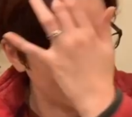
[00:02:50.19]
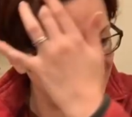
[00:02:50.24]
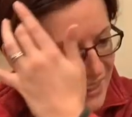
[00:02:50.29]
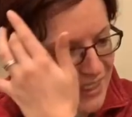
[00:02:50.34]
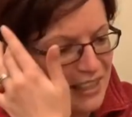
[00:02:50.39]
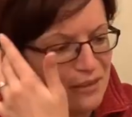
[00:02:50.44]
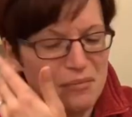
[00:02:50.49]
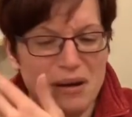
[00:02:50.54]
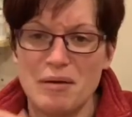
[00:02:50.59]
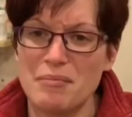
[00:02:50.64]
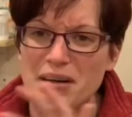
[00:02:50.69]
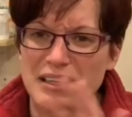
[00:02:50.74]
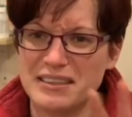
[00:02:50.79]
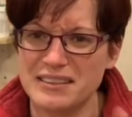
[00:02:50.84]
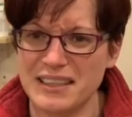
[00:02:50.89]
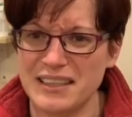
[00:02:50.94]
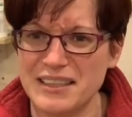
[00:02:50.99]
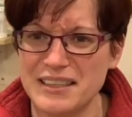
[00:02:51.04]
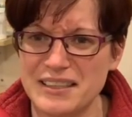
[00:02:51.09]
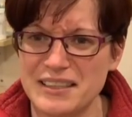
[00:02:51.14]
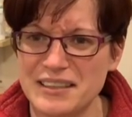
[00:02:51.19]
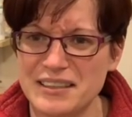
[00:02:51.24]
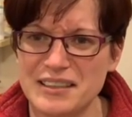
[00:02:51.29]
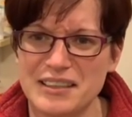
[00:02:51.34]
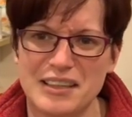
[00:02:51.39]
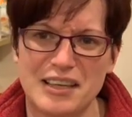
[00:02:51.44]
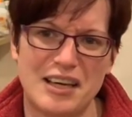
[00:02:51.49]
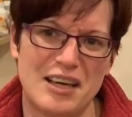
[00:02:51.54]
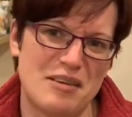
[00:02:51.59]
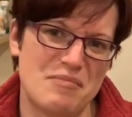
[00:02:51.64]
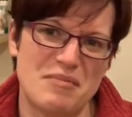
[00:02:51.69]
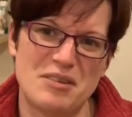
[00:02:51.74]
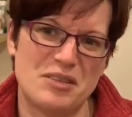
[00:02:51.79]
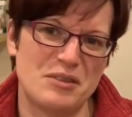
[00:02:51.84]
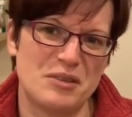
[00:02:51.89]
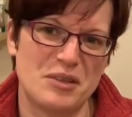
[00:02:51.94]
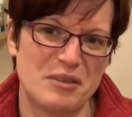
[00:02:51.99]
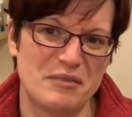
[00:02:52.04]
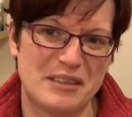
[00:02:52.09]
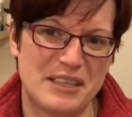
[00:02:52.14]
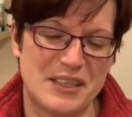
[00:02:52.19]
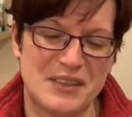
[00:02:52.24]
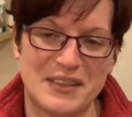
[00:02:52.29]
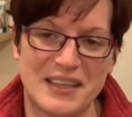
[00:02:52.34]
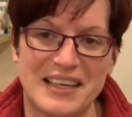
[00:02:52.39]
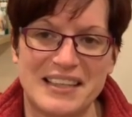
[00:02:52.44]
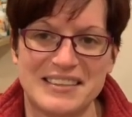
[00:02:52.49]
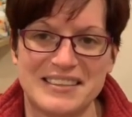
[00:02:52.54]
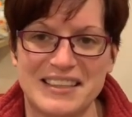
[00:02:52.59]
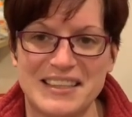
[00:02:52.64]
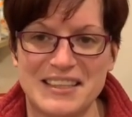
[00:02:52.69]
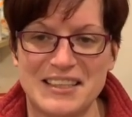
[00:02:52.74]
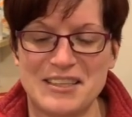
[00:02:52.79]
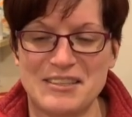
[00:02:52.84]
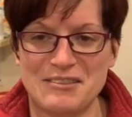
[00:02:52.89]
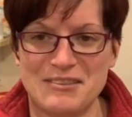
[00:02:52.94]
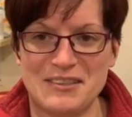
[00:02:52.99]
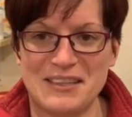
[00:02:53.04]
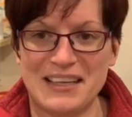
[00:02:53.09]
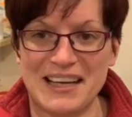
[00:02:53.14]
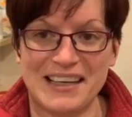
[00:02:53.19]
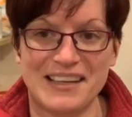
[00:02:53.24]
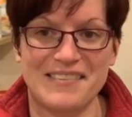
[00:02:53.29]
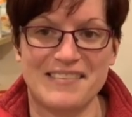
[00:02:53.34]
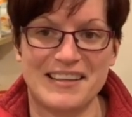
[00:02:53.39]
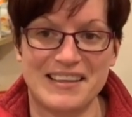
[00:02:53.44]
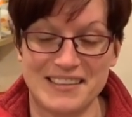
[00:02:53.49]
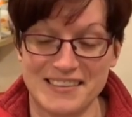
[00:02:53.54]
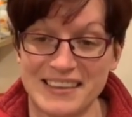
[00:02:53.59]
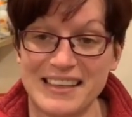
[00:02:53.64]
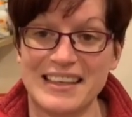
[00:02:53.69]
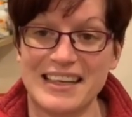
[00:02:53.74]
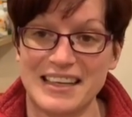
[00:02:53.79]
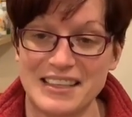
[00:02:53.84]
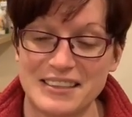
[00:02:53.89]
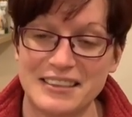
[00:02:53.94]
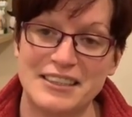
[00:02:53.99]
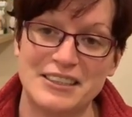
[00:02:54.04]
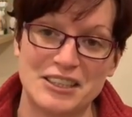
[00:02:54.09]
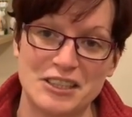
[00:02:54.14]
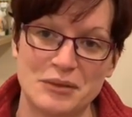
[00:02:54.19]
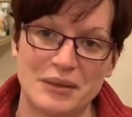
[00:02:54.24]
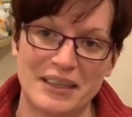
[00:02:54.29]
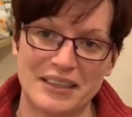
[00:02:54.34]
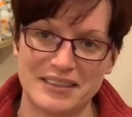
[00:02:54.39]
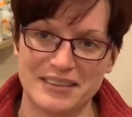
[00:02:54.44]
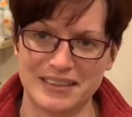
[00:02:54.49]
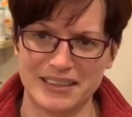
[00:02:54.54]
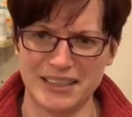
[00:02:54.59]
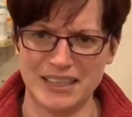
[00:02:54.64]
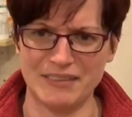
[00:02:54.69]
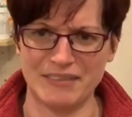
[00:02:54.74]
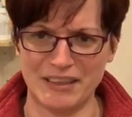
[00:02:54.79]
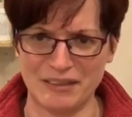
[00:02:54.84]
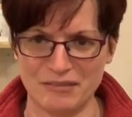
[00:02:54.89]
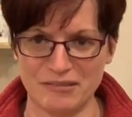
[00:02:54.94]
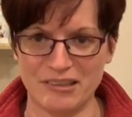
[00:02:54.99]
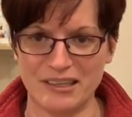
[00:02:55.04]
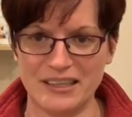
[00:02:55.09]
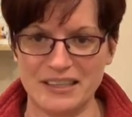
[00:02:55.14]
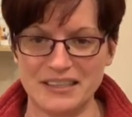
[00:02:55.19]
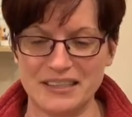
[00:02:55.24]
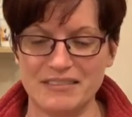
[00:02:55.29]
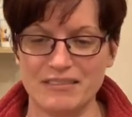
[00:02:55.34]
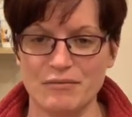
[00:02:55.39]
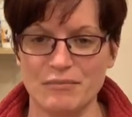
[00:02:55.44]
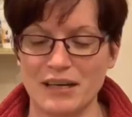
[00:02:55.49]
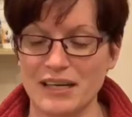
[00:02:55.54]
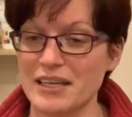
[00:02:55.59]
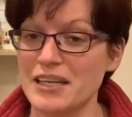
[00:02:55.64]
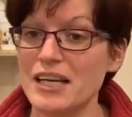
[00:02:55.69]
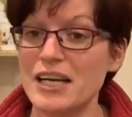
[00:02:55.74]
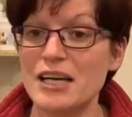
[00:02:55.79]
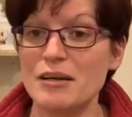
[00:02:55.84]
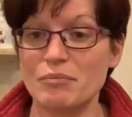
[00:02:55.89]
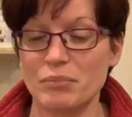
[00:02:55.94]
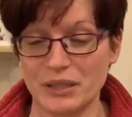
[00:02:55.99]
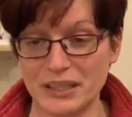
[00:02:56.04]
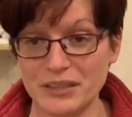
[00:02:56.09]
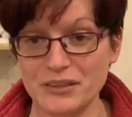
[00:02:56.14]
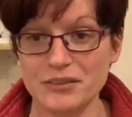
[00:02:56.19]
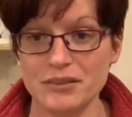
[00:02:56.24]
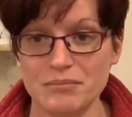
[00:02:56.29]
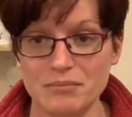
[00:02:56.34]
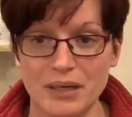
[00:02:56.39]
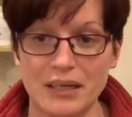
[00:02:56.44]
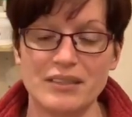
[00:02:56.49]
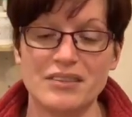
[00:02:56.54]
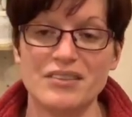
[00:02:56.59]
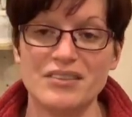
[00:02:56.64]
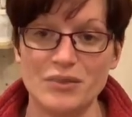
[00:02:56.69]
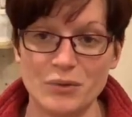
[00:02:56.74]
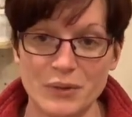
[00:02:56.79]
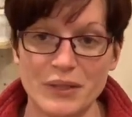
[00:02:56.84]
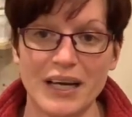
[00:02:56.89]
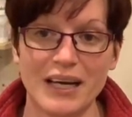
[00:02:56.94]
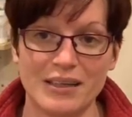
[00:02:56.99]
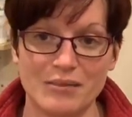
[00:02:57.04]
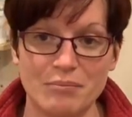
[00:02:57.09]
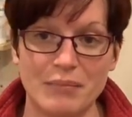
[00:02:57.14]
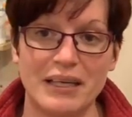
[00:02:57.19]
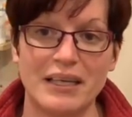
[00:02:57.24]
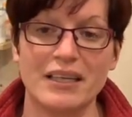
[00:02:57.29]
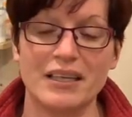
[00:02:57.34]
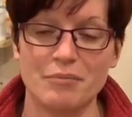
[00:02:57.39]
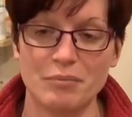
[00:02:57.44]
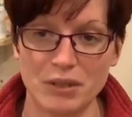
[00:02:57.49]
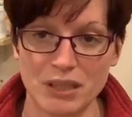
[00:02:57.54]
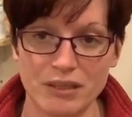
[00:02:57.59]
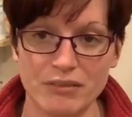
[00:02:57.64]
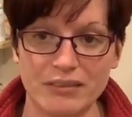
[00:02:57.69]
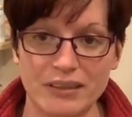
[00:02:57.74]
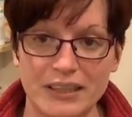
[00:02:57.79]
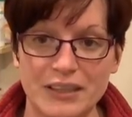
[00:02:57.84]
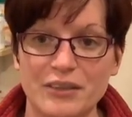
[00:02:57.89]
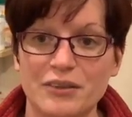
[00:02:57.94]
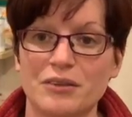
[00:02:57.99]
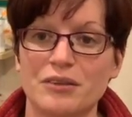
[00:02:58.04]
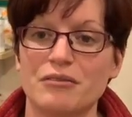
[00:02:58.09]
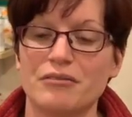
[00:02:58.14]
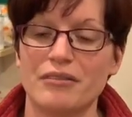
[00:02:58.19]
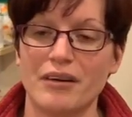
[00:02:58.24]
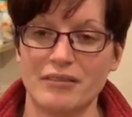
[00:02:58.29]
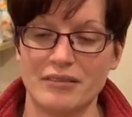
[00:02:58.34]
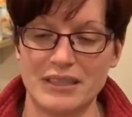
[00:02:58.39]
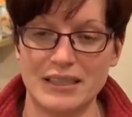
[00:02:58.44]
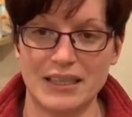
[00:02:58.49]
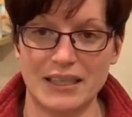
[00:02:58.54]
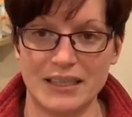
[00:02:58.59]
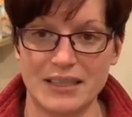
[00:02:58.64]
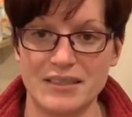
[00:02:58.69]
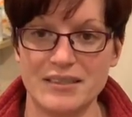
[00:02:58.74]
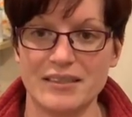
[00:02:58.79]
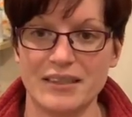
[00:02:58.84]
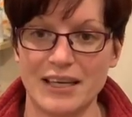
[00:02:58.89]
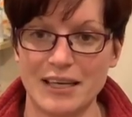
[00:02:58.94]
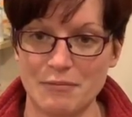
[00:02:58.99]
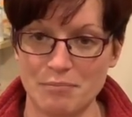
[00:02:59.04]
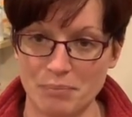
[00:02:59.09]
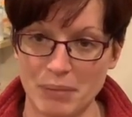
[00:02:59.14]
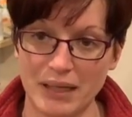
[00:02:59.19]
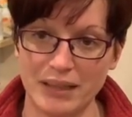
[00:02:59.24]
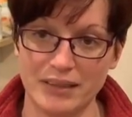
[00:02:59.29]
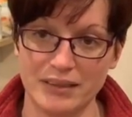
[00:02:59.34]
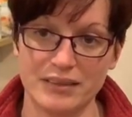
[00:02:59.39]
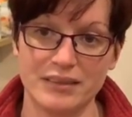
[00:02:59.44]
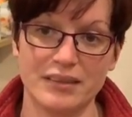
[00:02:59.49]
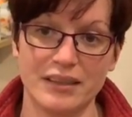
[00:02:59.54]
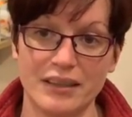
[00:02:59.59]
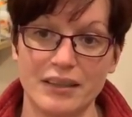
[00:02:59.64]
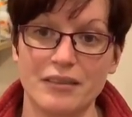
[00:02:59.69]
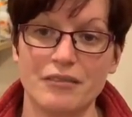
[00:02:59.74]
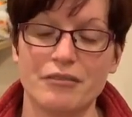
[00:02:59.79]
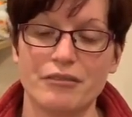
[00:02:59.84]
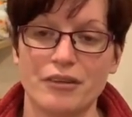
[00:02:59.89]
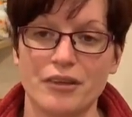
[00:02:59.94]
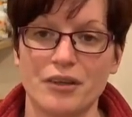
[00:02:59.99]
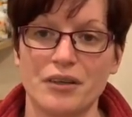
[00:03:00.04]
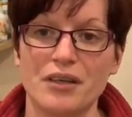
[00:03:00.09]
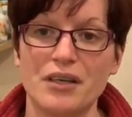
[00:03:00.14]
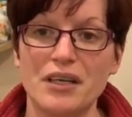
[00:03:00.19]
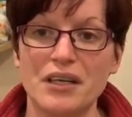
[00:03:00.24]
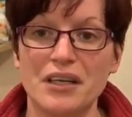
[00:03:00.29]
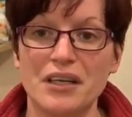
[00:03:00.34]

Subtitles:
I might do another video of that and take you through the kind of things that I actually do add to kind of add variety for mine. But it doesn't matter, you can make a perfectly good, very nice and balanced diet for